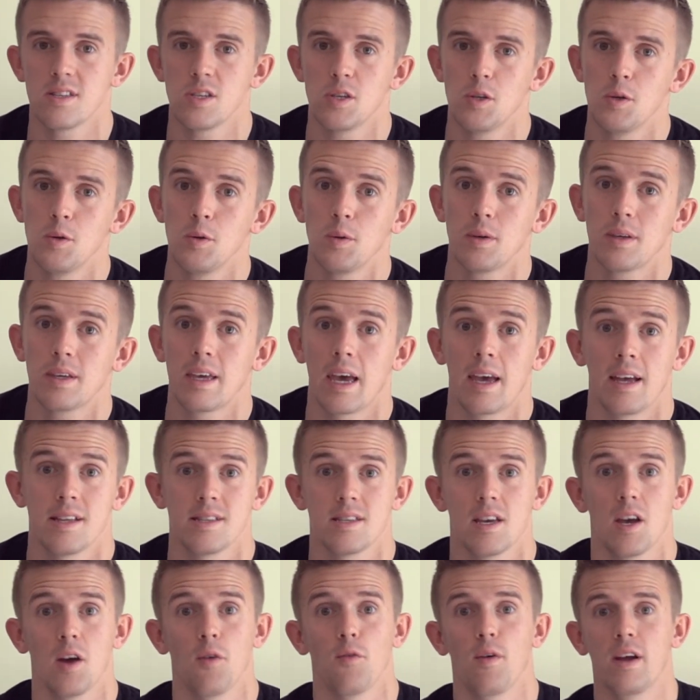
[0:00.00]
to
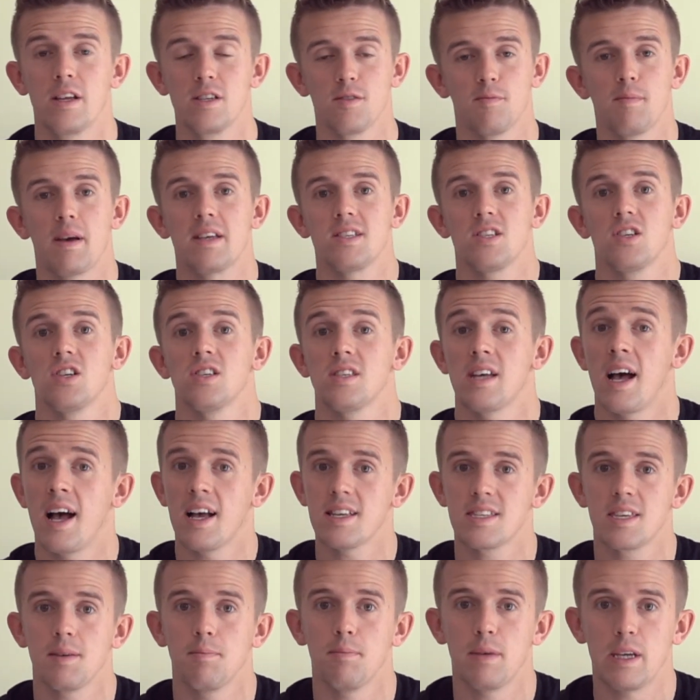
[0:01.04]
get a range of messages
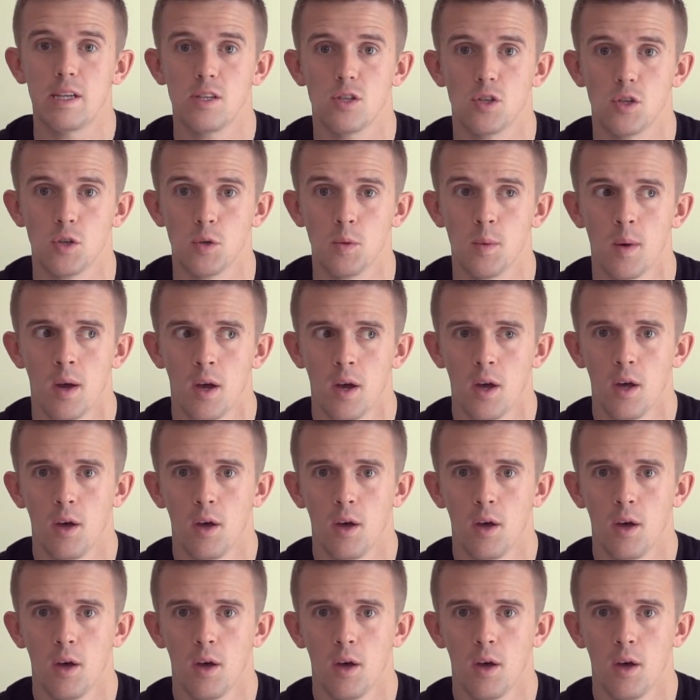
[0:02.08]
asking me to